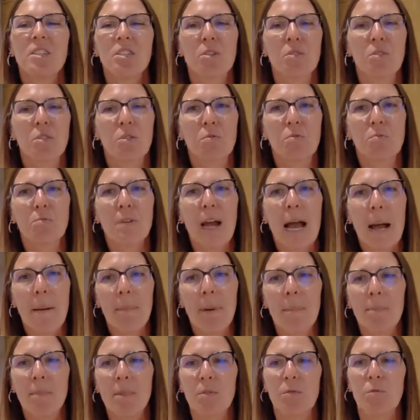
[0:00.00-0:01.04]
So to
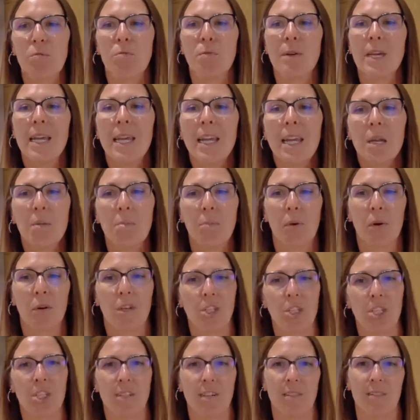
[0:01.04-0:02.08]
wrap up the reading
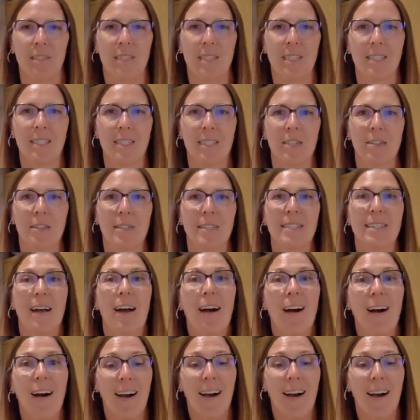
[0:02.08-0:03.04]
portion of this series,